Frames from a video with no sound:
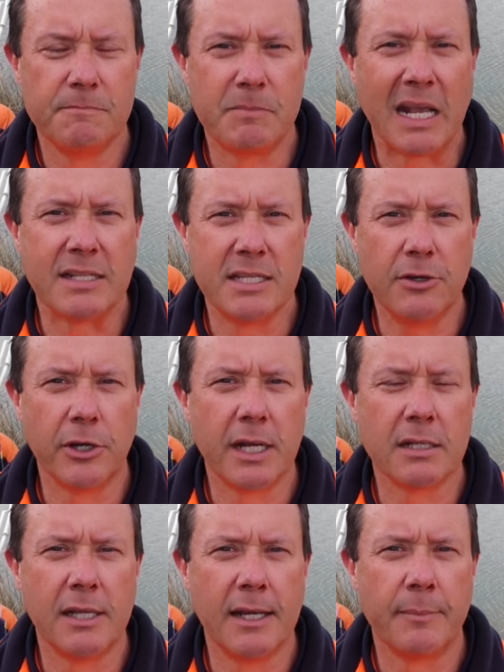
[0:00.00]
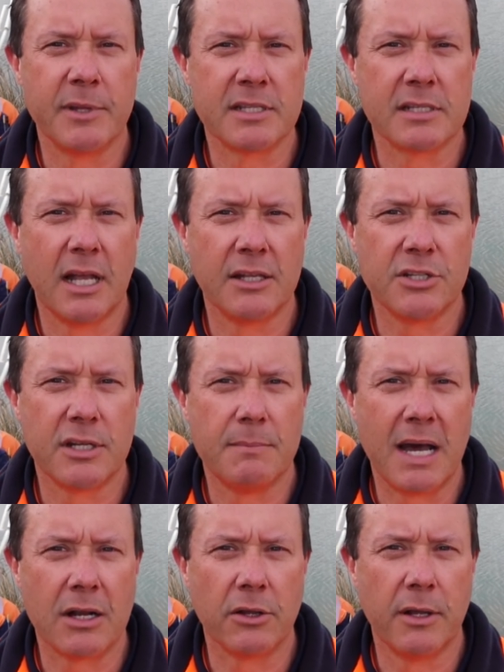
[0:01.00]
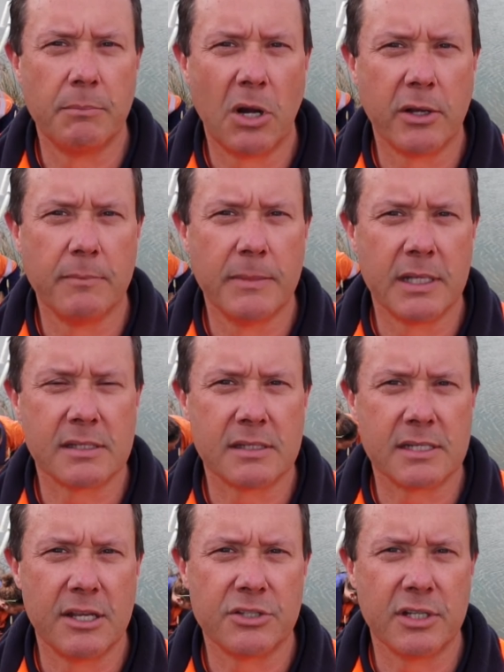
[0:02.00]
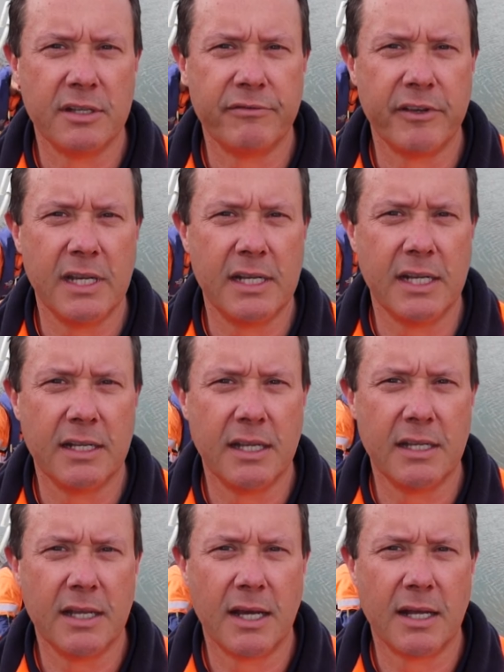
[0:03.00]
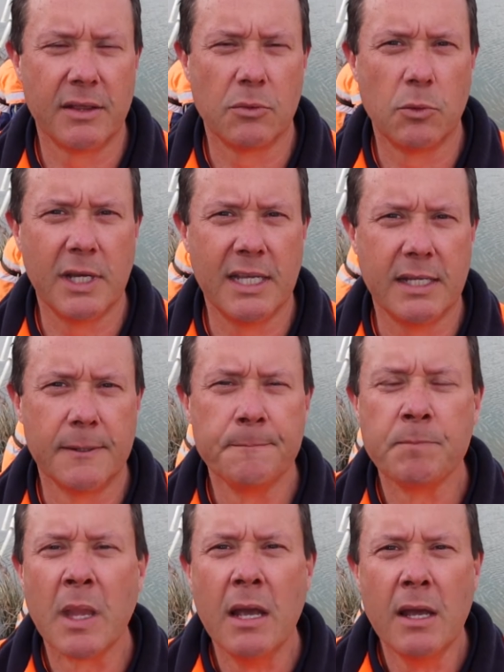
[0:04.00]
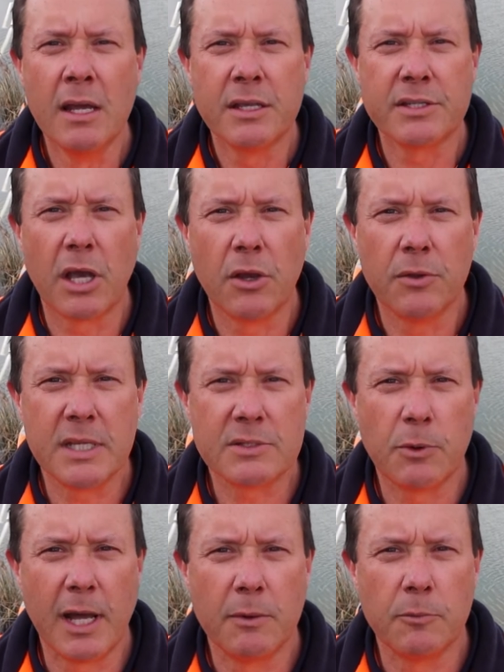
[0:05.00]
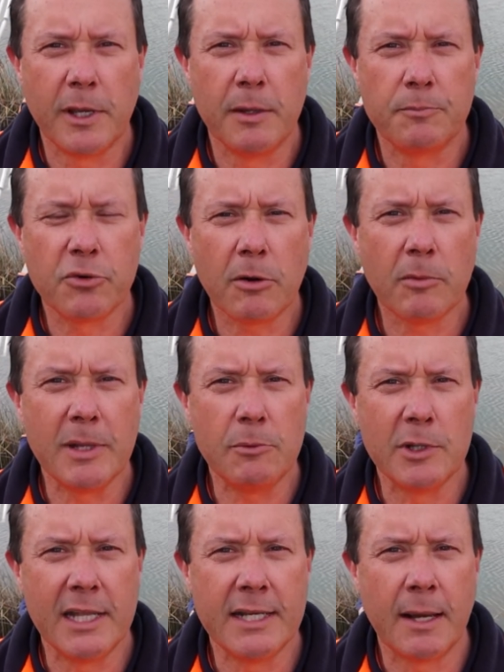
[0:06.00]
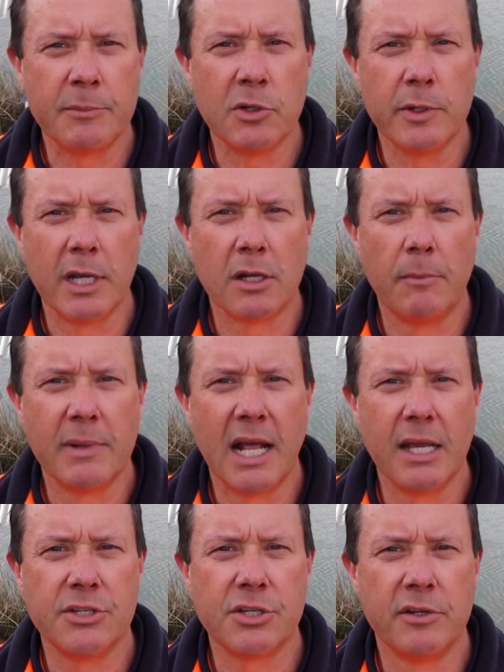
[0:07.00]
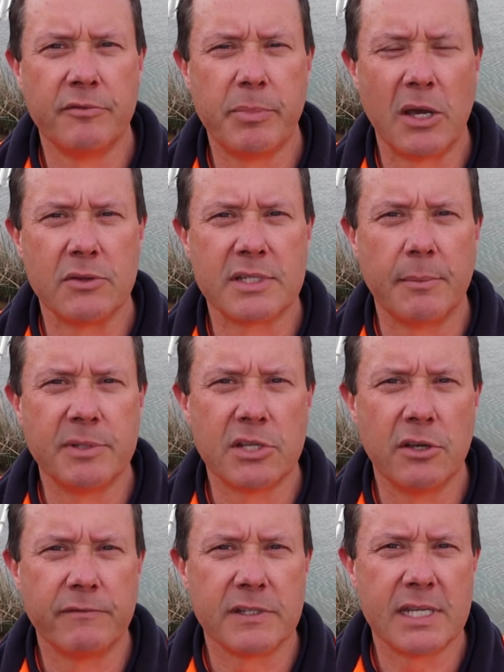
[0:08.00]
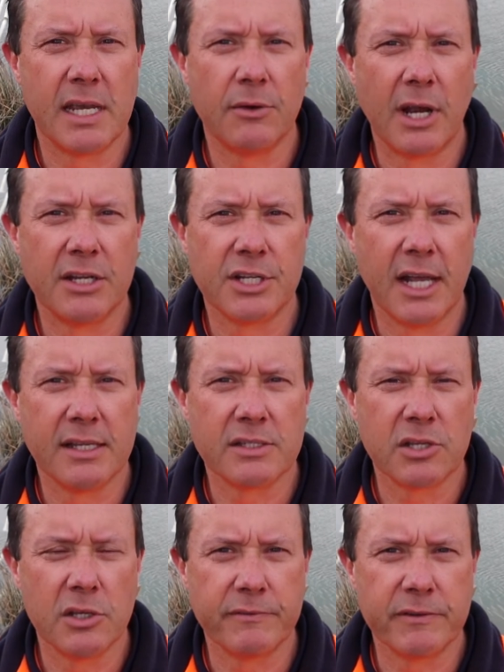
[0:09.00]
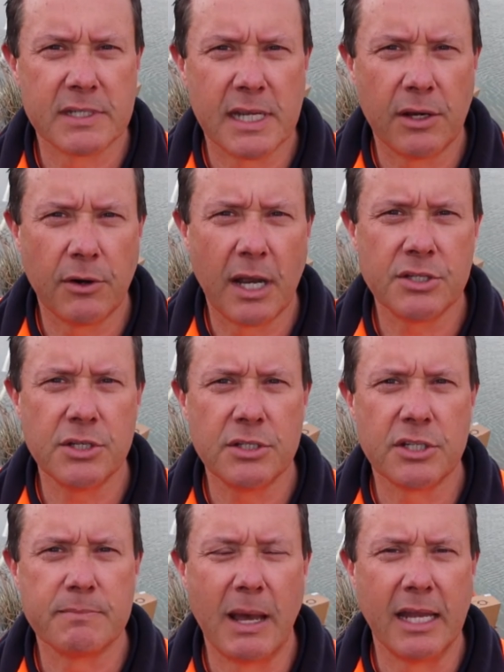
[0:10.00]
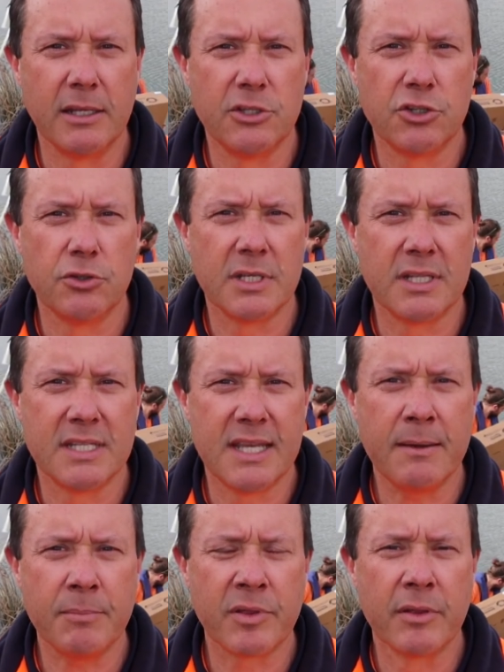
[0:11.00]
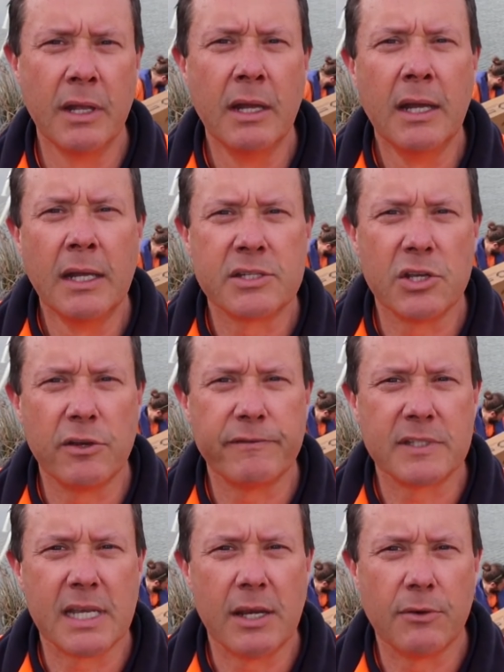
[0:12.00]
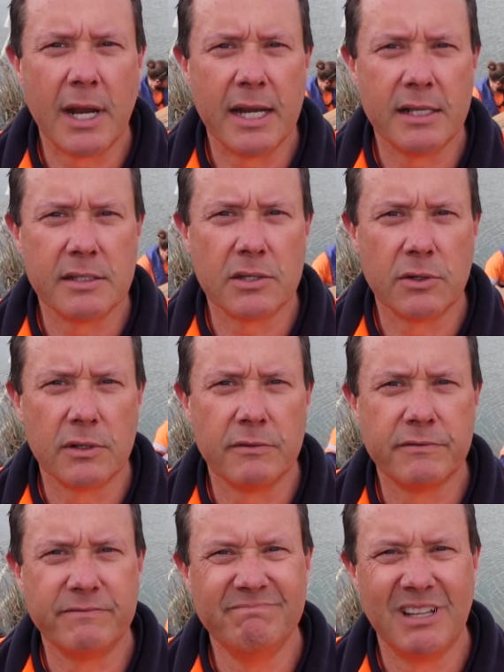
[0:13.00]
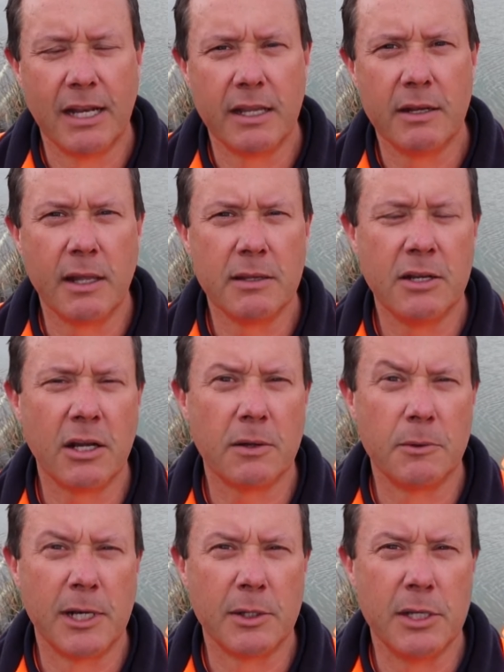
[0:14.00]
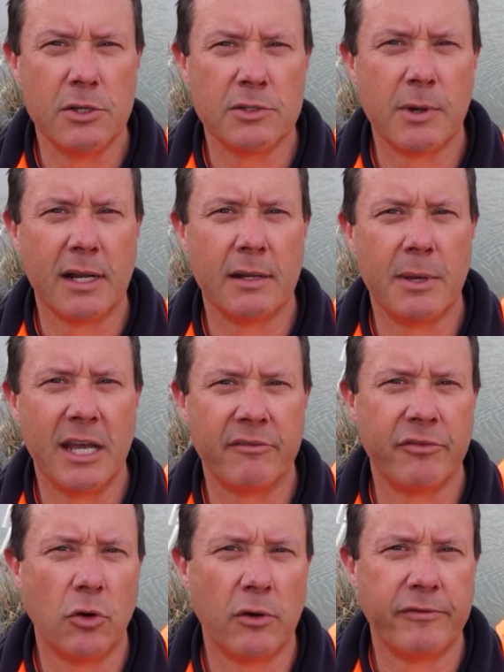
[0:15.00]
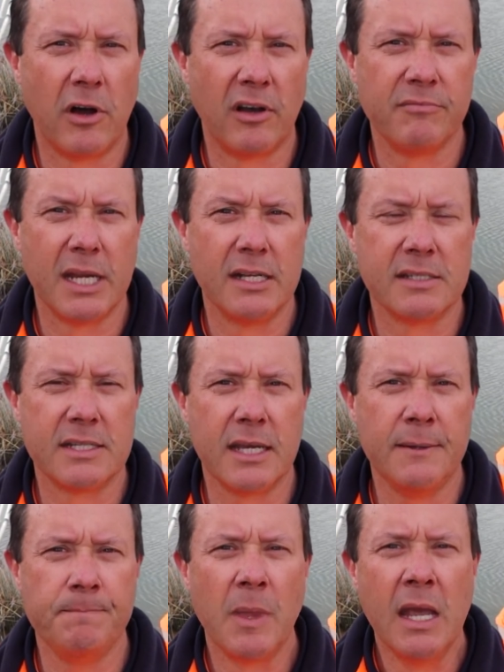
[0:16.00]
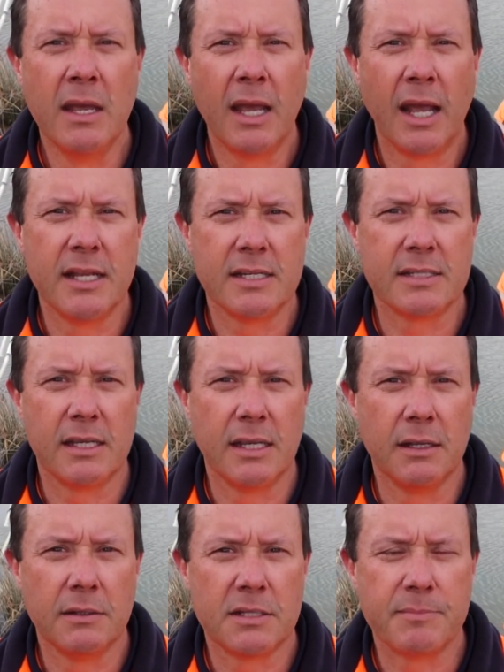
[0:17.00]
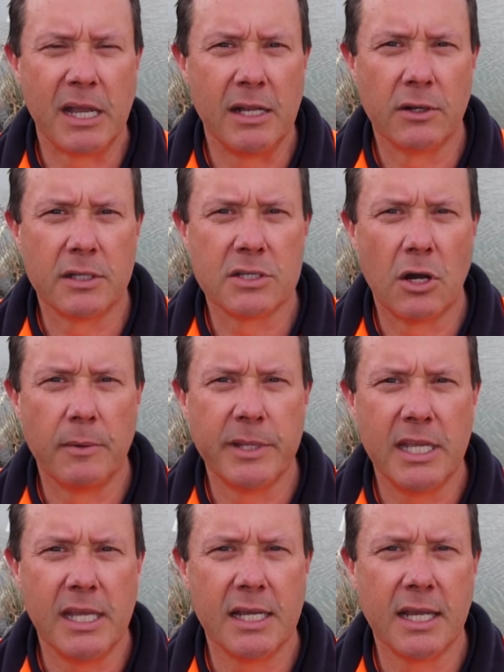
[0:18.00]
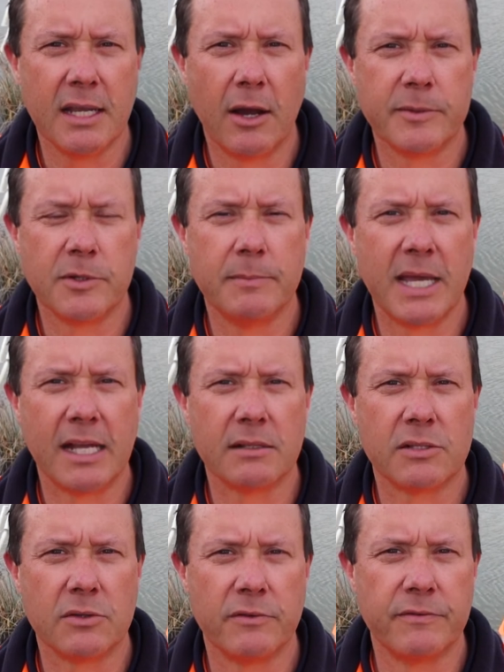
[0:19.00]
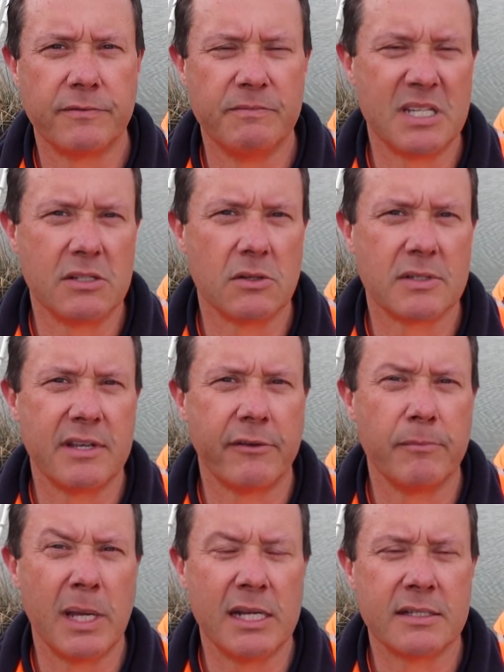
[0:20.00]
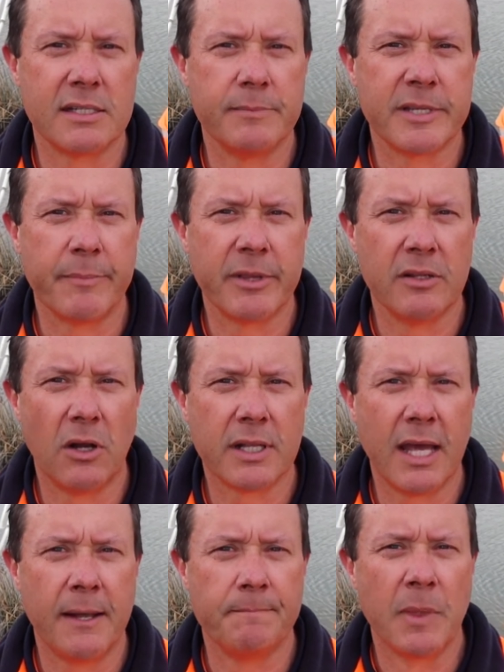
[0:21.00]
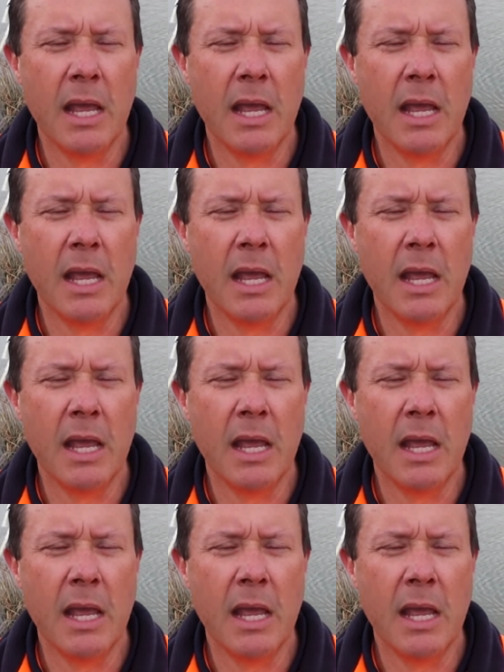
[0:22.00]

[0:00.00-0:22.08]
bacteria, clean up the sludge and the muck on the bottom that's essentially feeding the weed. So this one, we probably will end up doing a combination of both subsurface aeration and surface aeration, just mainly due to the depth. Surface aerators sort of, you're not going to want to use one at about 4 or 5 metres deep. And this thing, depending on the time of year, can go up to about sort of 6 or 7 metres deep, something like that.